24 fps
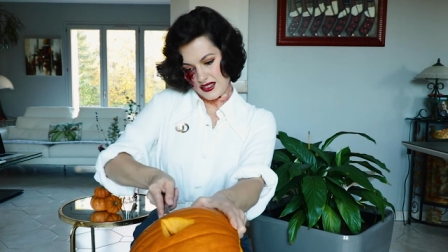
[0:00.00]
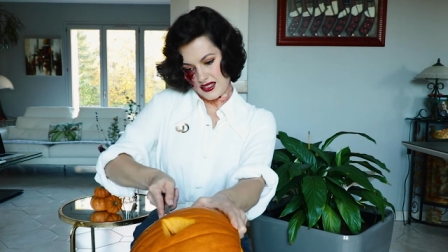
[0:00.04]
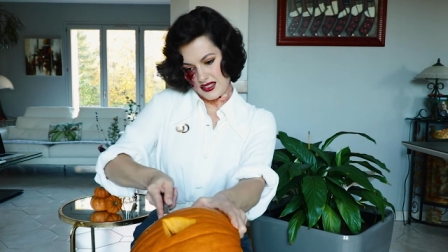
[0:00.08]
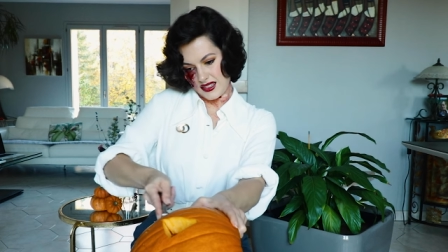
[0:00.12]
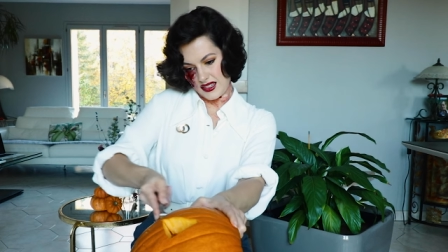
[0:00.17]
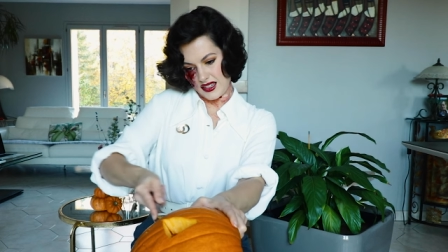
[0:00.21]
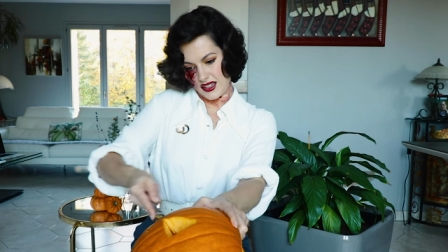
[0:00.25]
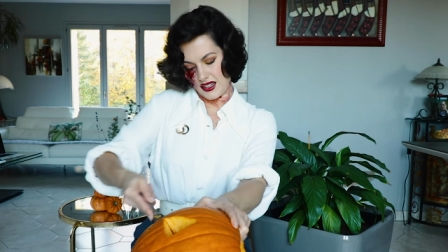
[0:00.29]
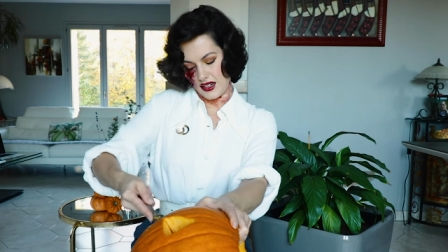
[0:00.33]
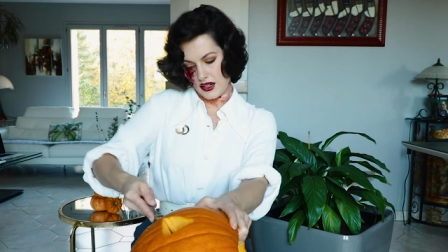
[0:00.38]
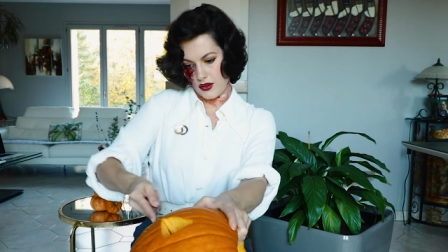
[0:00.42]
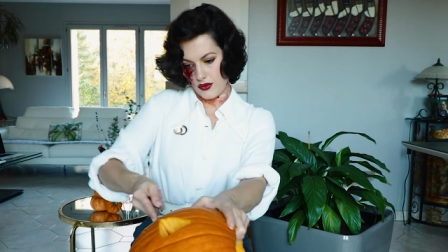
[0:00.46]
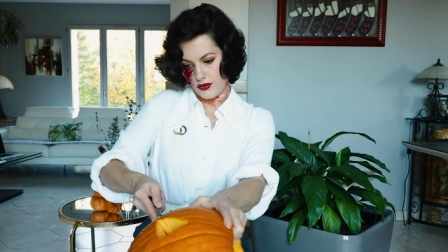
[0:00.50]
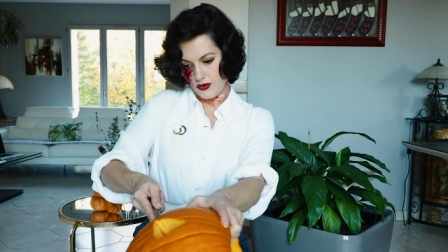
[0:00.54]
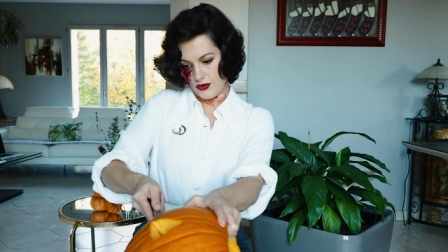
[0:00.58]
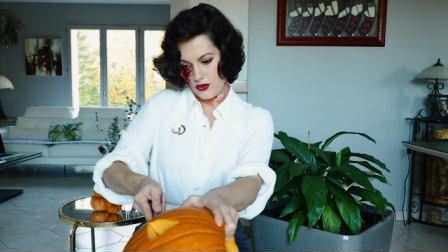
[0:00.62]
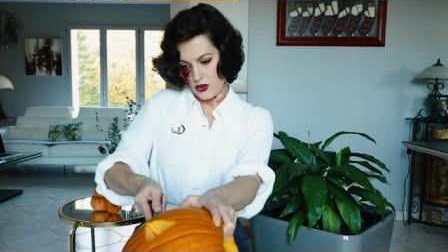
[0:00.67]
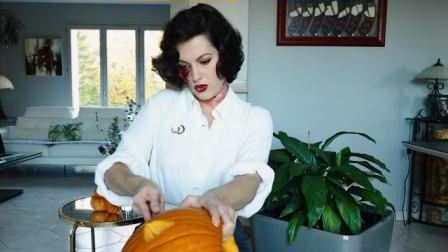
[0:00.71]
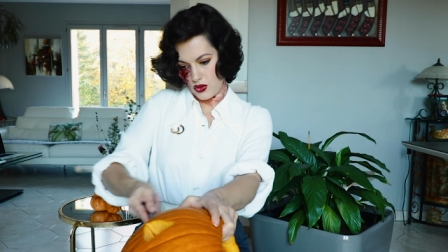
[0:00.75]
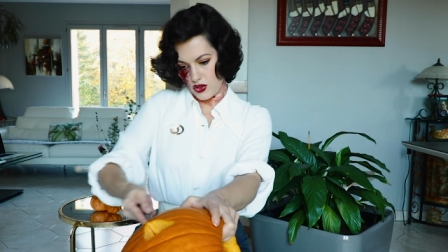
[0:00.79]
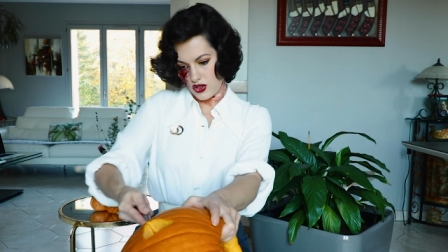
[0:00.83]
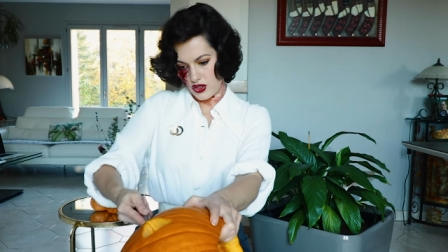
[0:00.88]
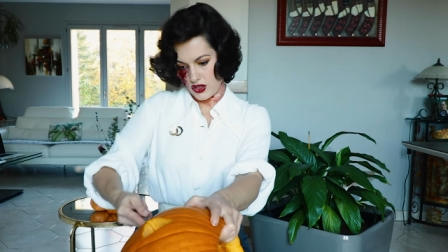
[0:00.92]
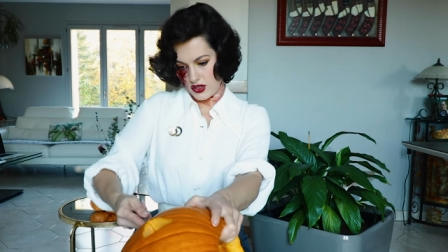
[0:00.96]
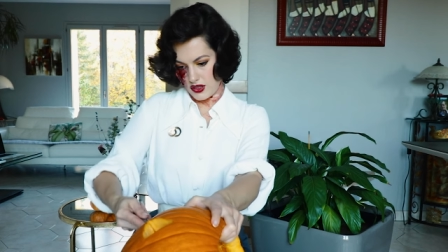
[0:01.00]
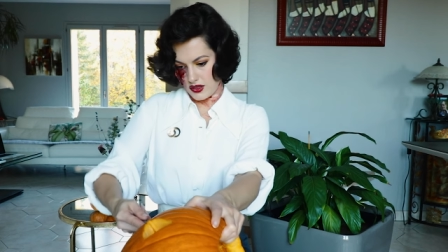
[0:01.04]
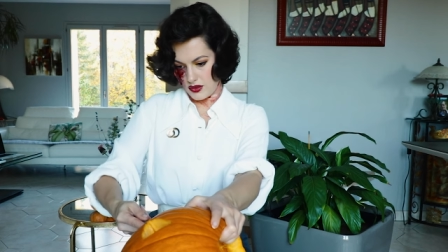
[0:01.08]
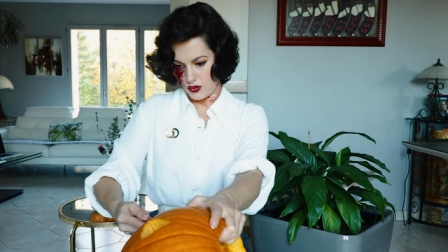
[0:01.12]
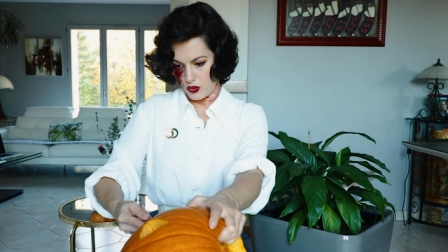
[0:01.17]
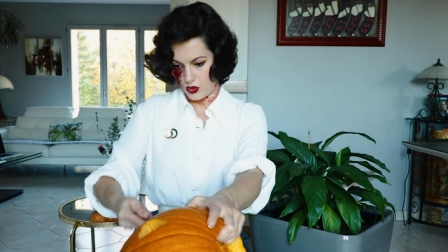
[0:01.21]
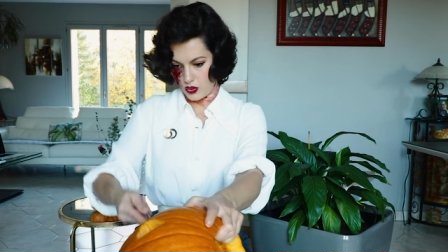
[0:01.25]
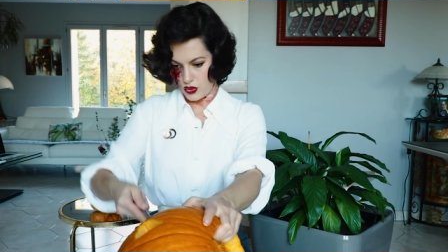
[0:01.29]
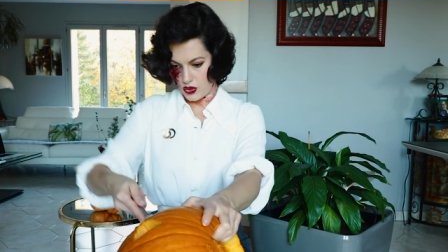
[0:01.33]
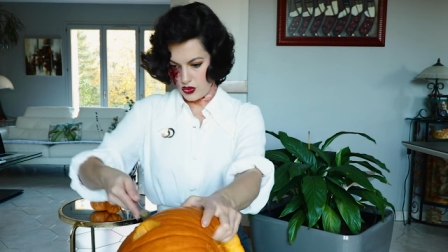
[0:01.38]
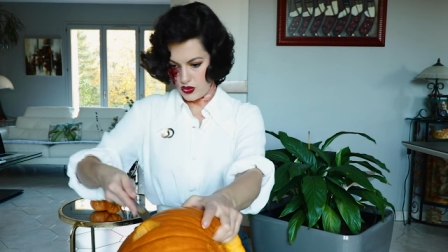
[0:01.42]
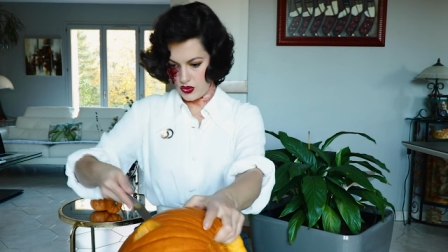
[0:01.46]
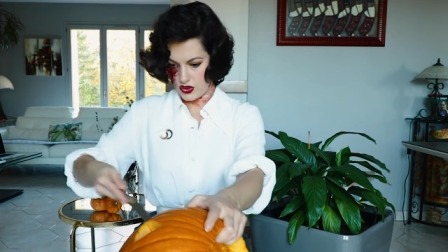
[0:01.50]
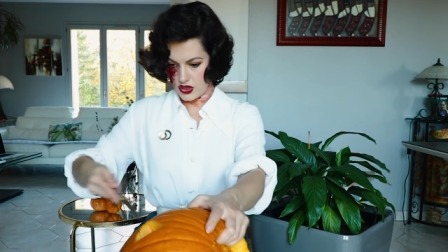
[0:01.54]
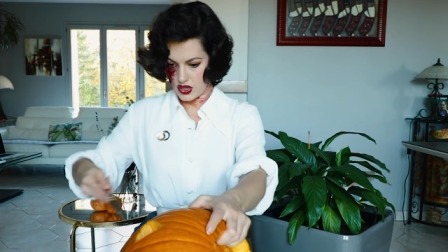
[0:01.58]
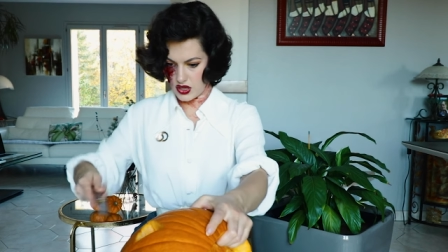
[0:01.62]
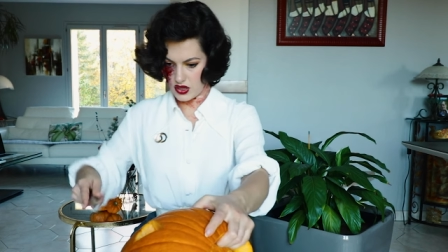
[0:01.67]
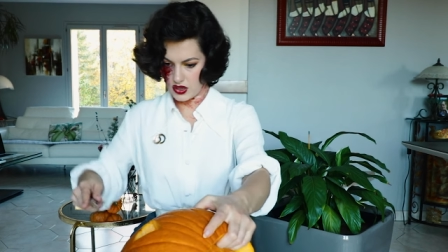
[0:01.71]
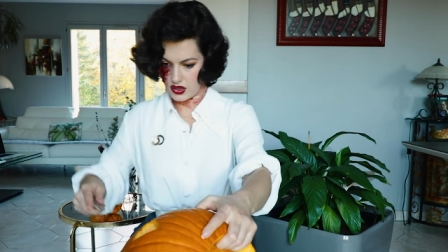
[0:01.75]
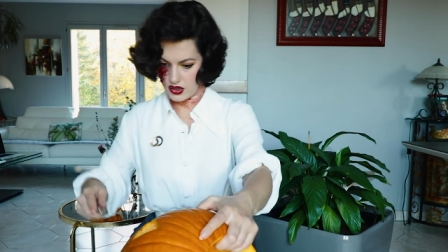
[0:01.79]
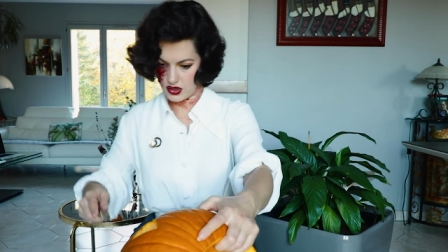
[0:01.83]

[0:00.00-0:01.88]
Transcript: get an unfortunate wound.